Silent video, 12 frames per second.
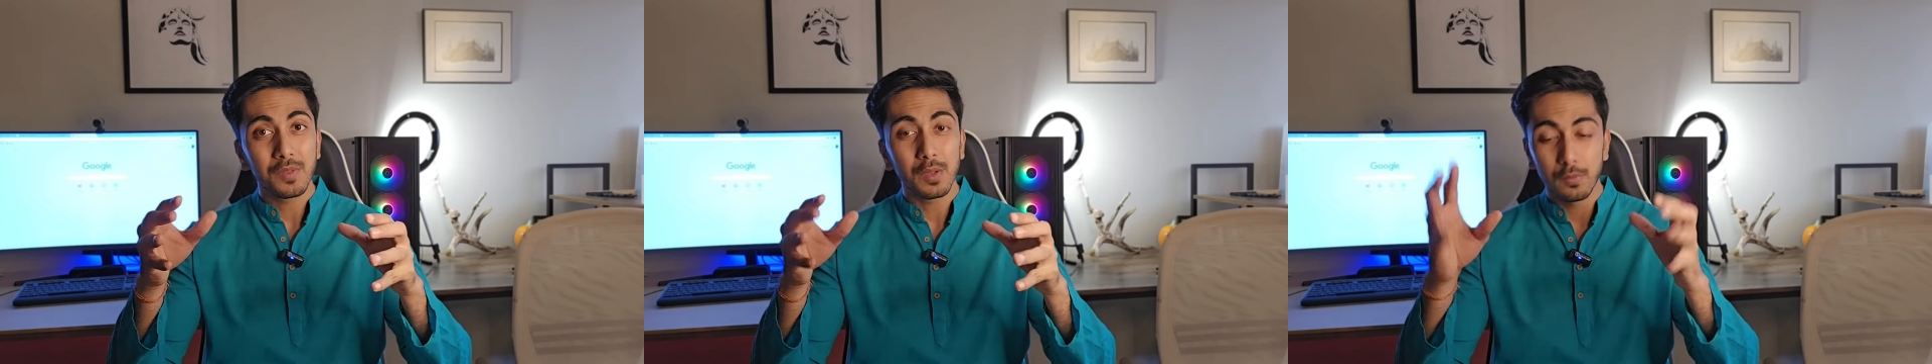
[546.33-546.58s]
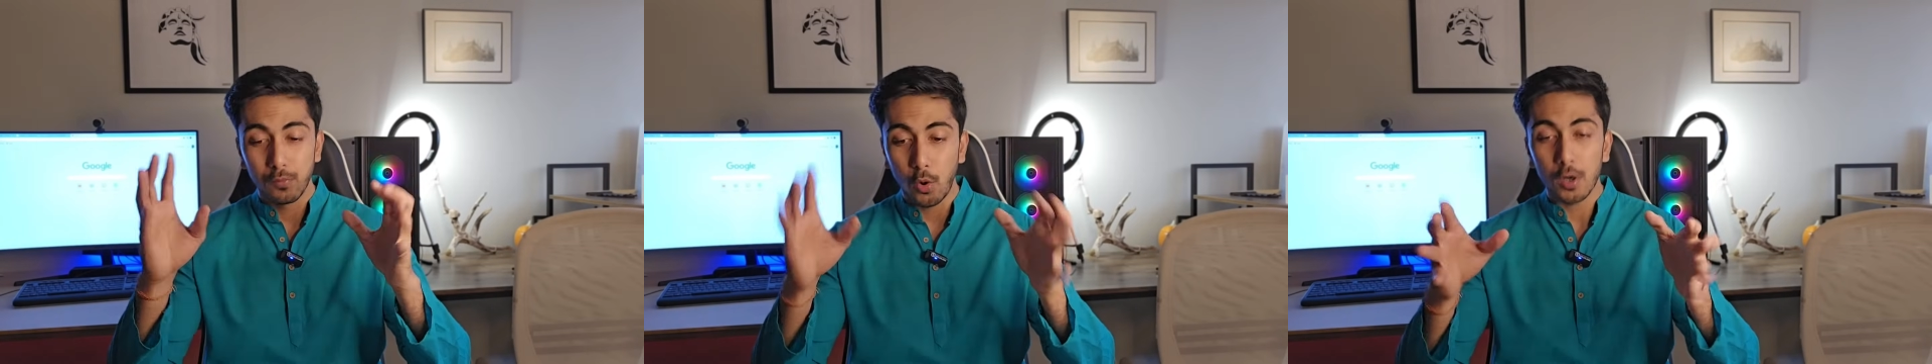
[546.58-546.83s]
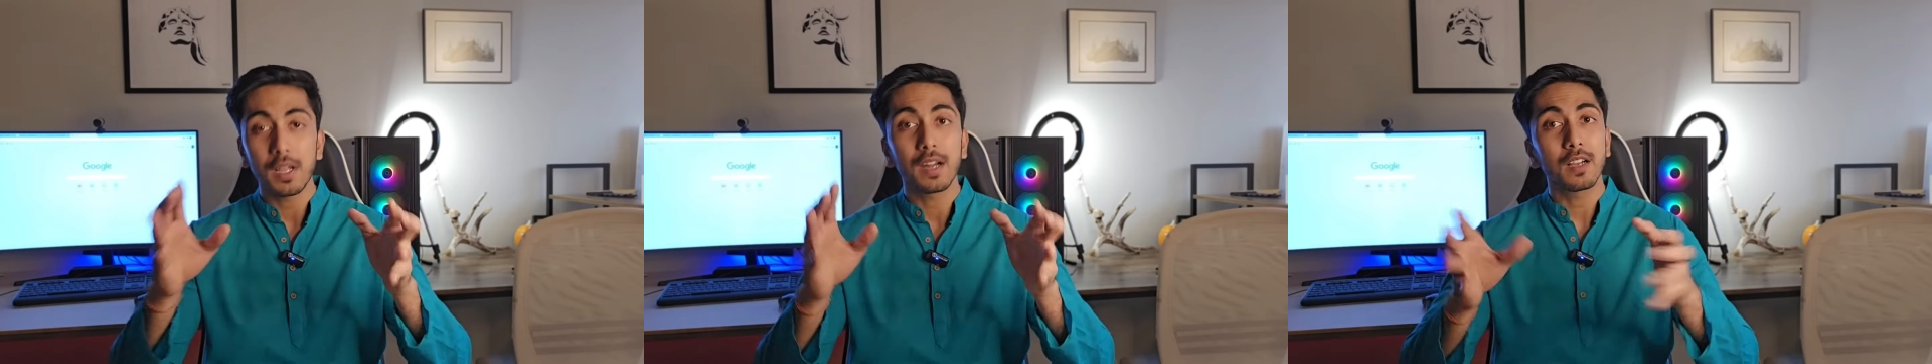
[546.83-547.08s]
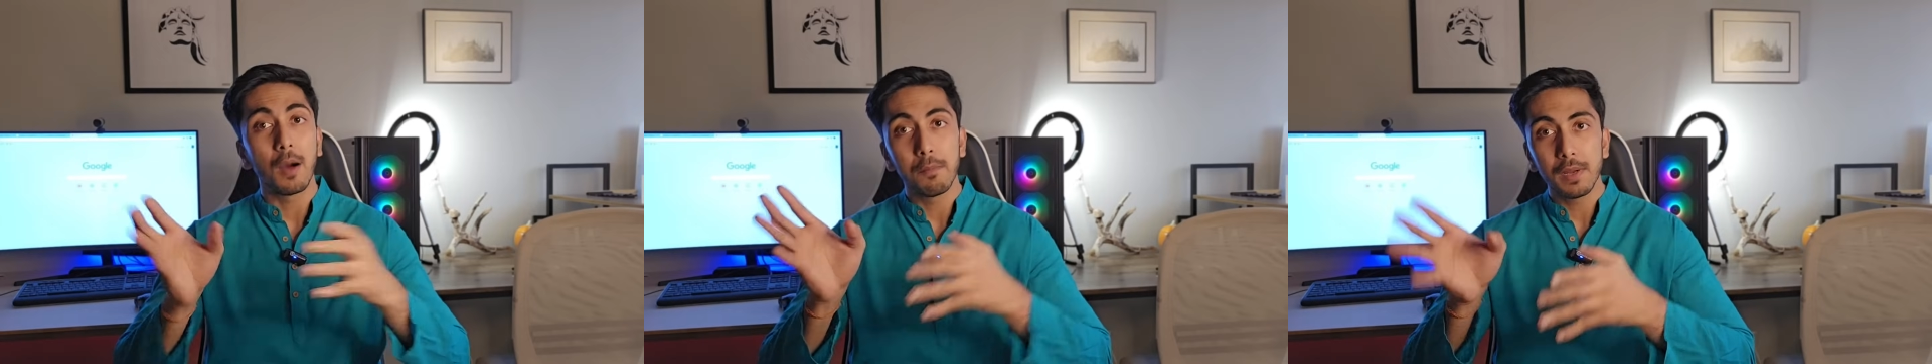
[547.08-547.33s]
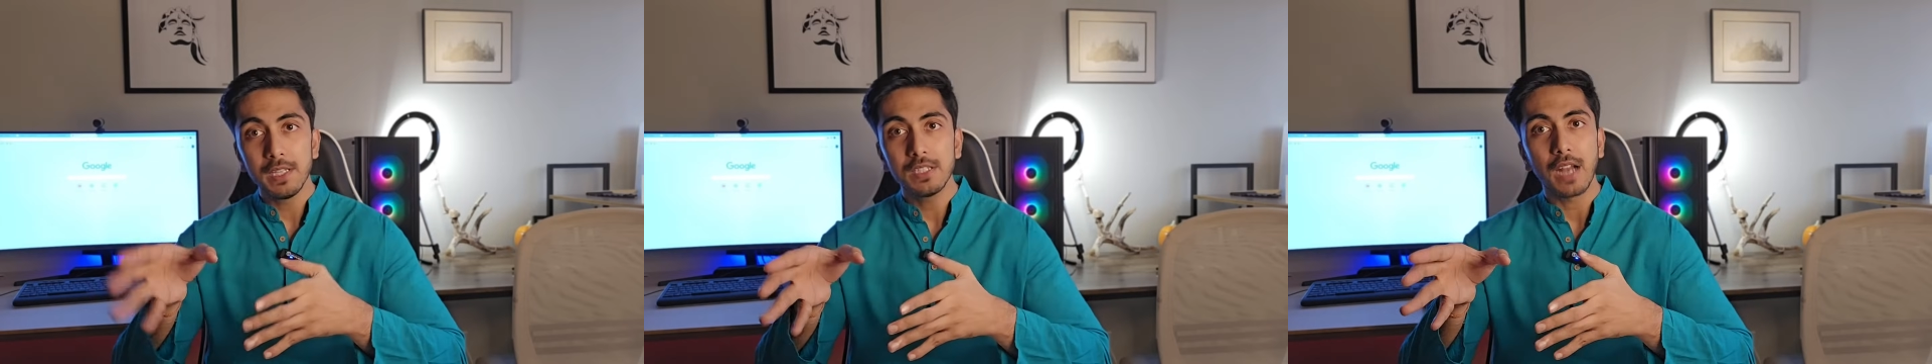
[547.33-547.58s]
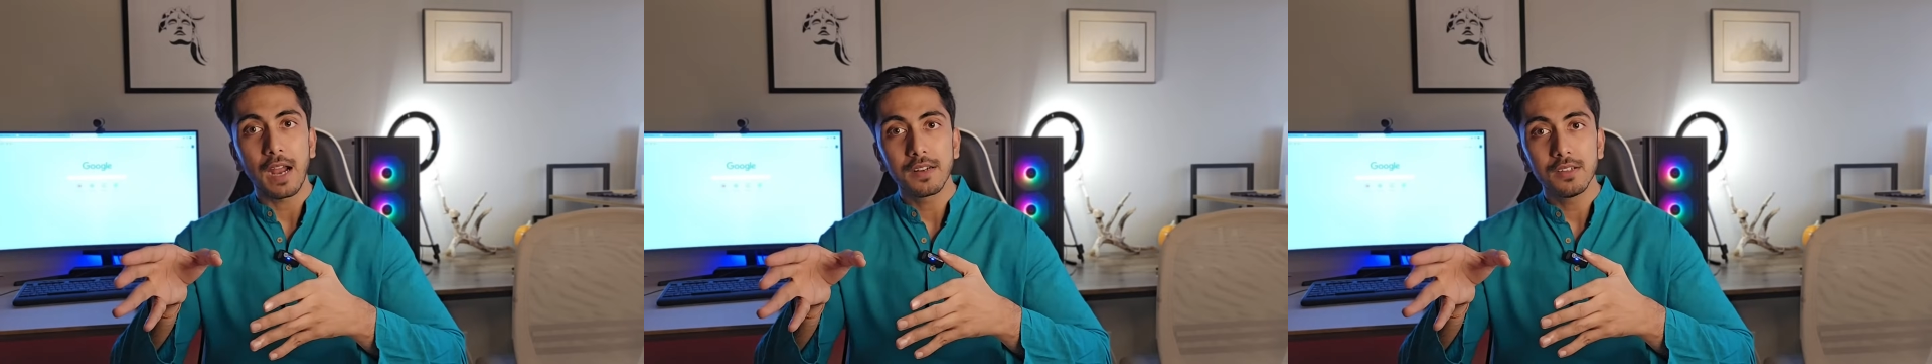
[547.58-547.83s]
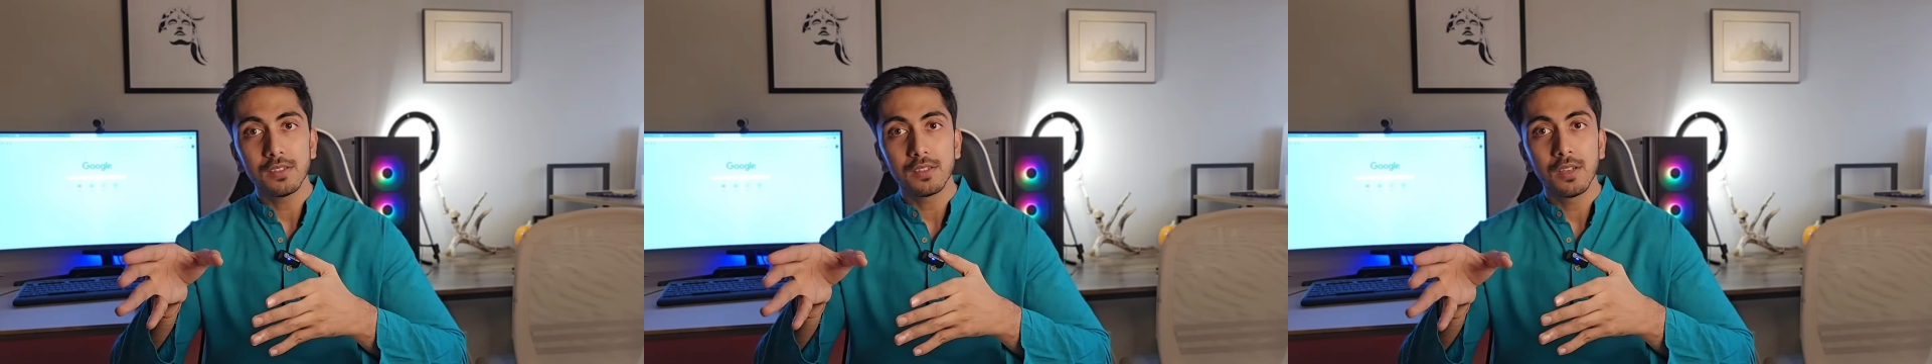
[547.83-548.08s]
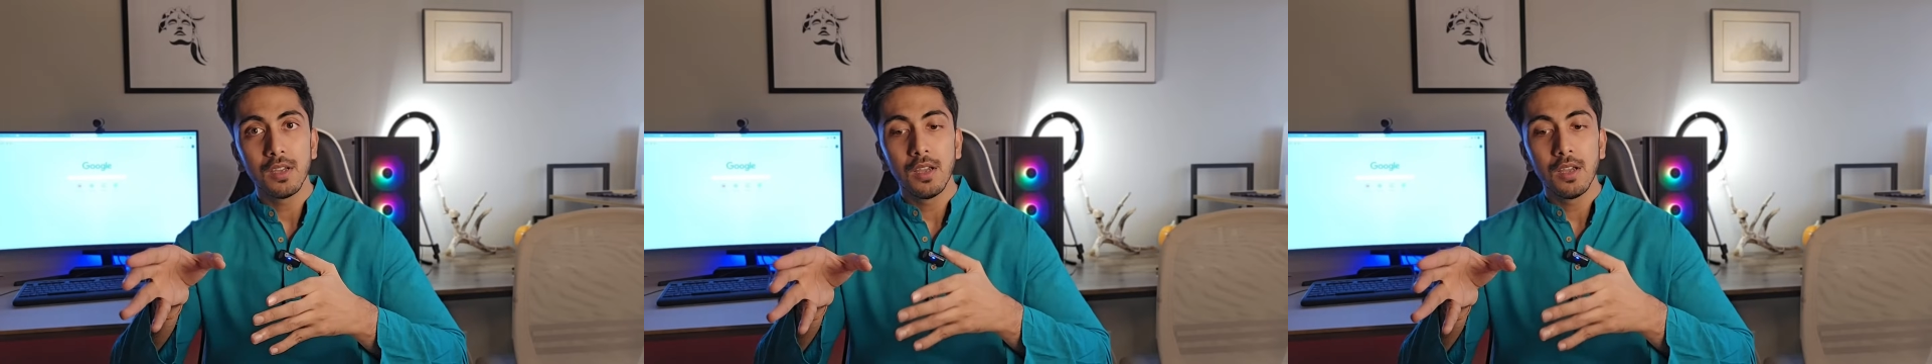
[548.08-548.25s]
what are company standards,